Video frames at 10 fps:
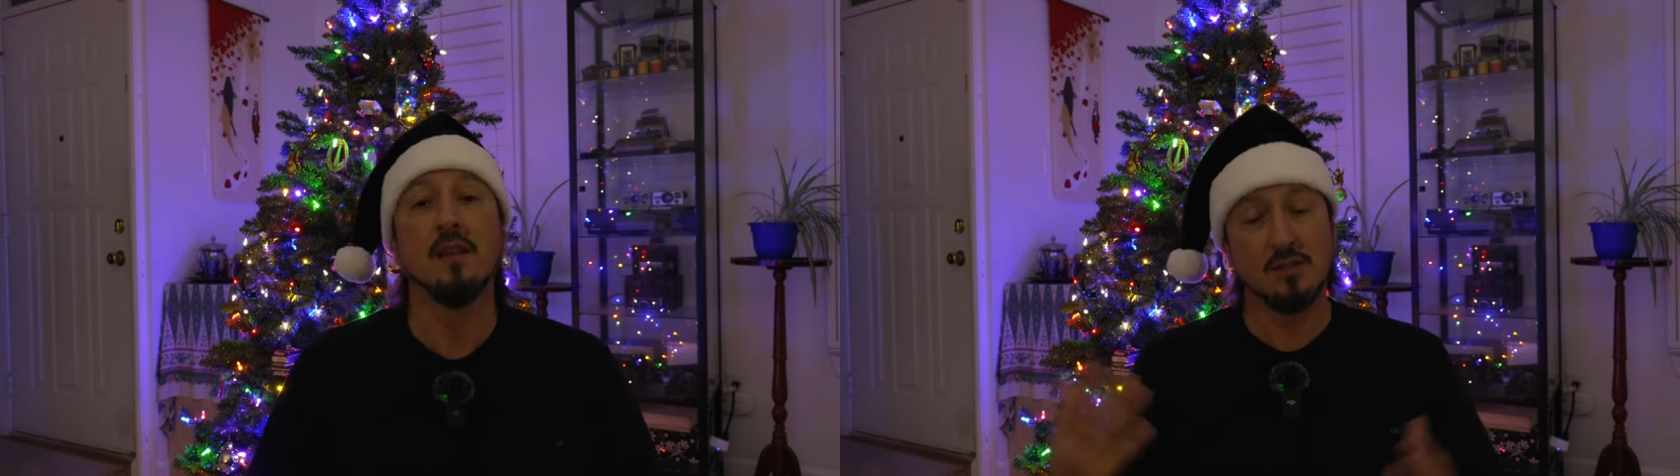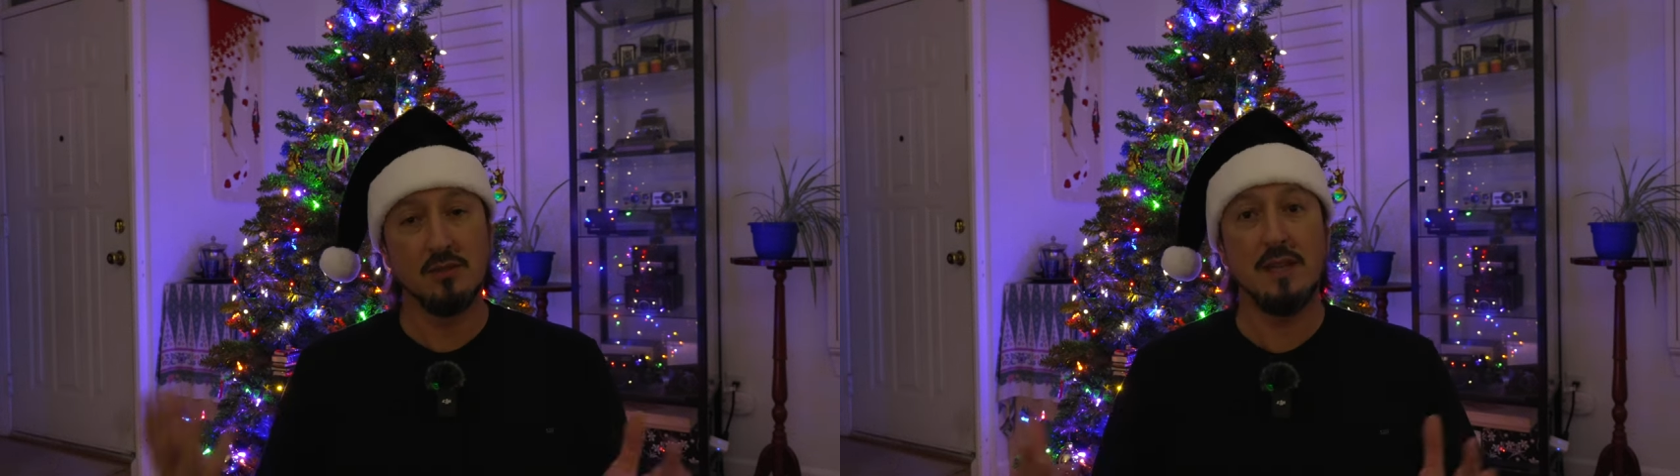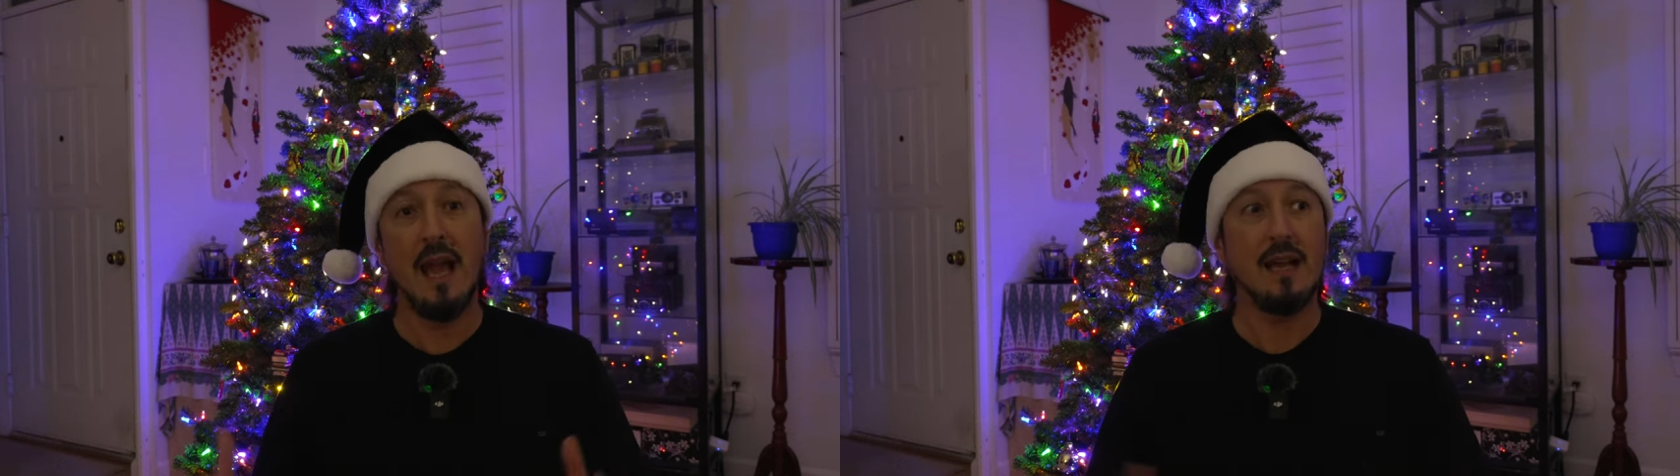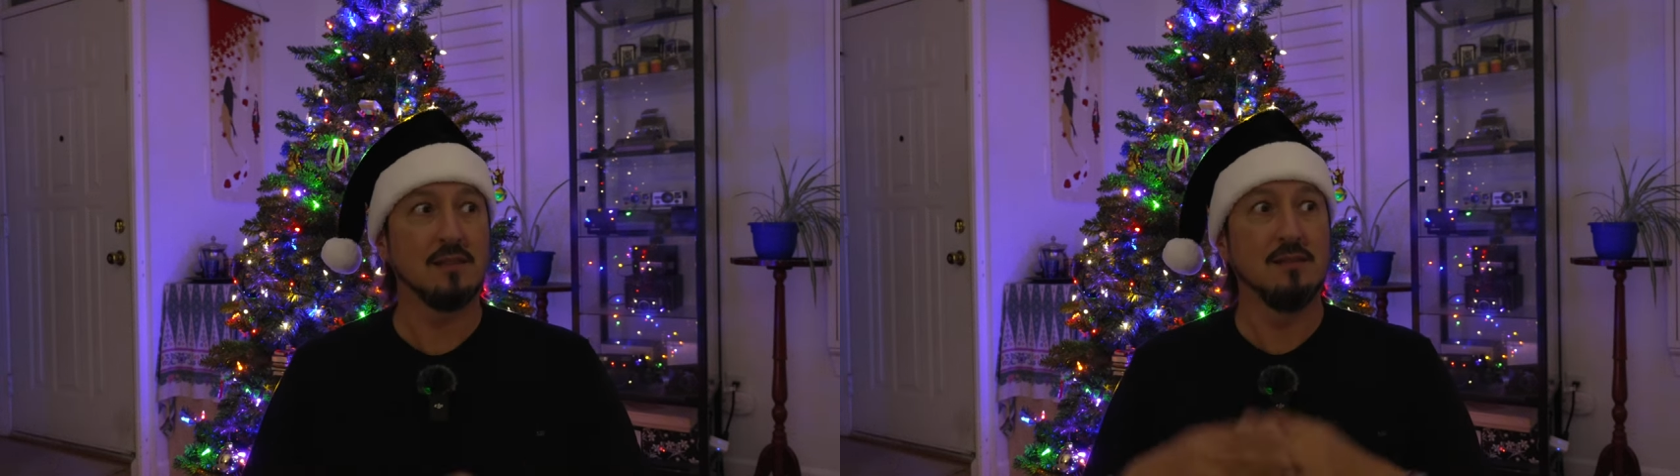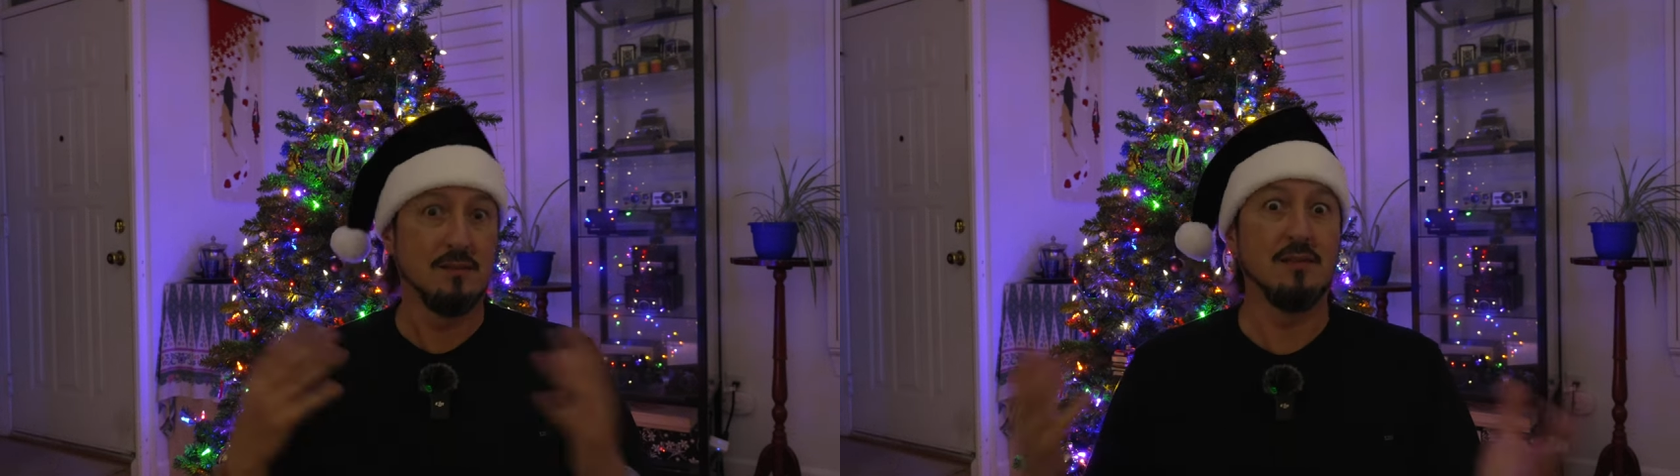So
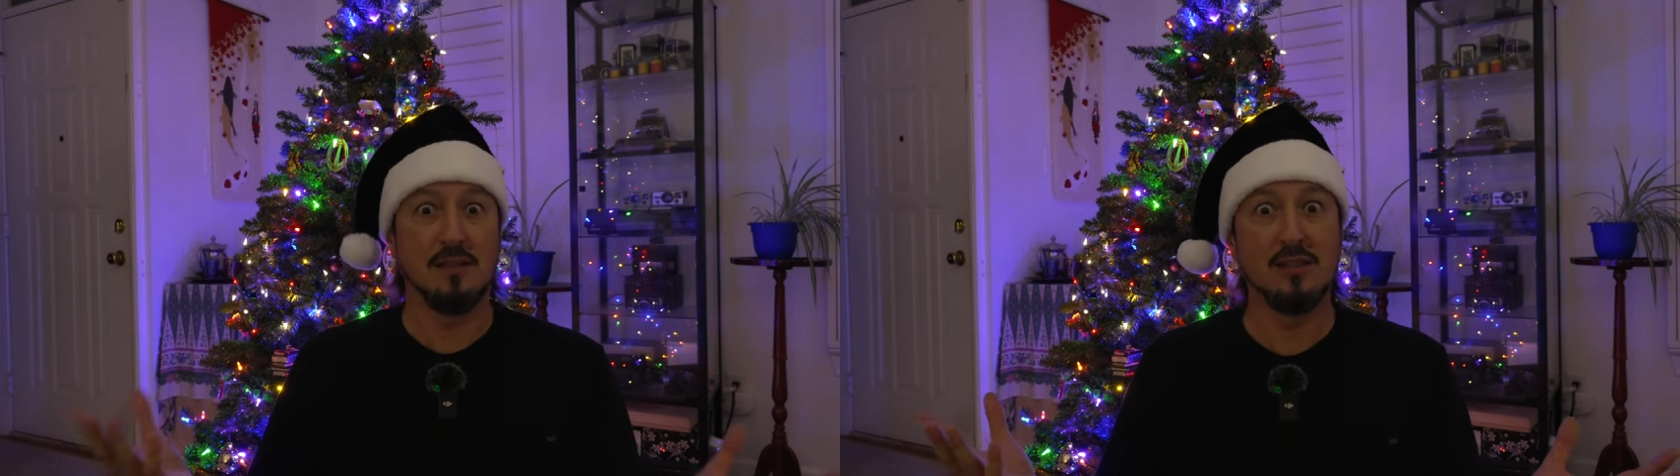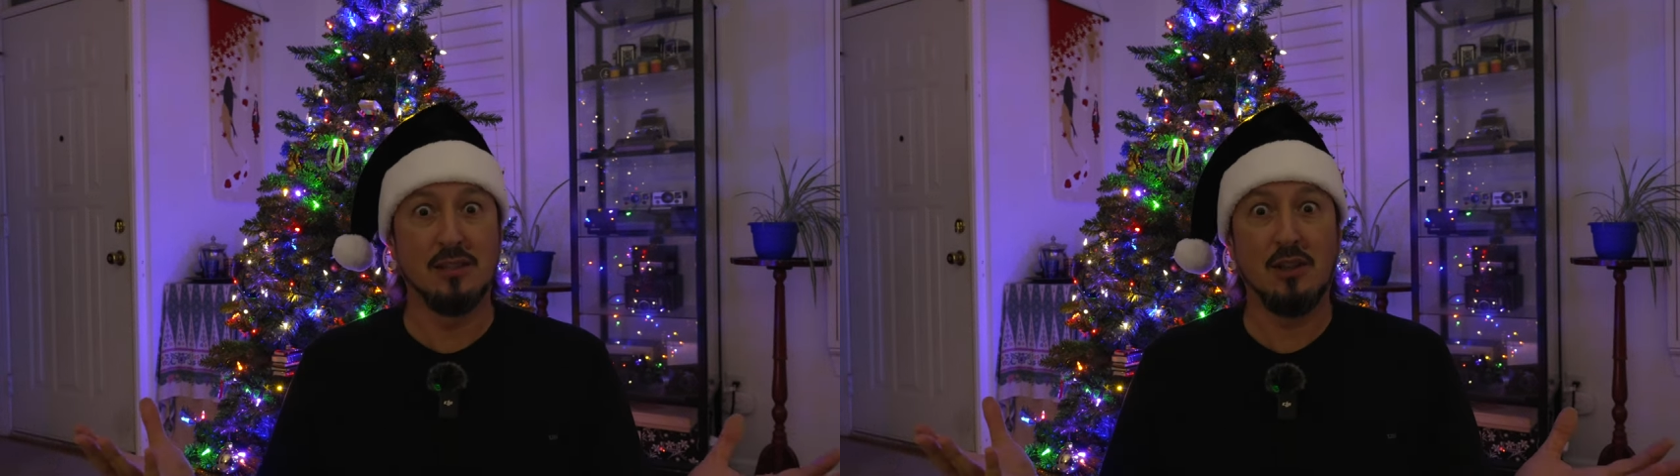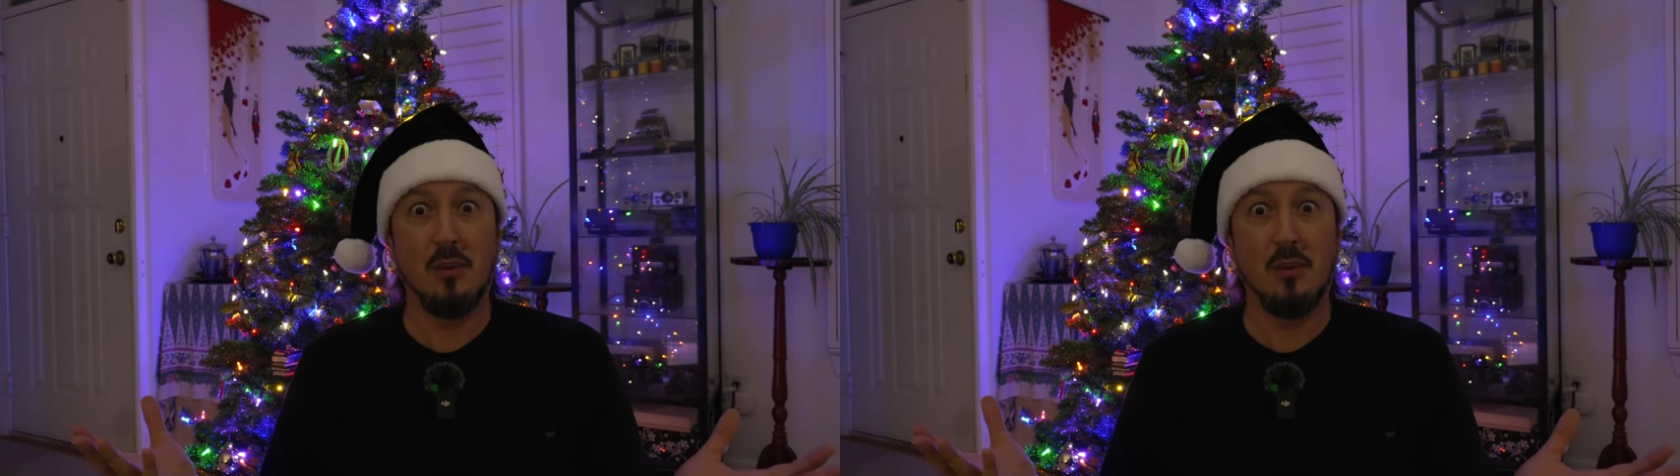yes, this is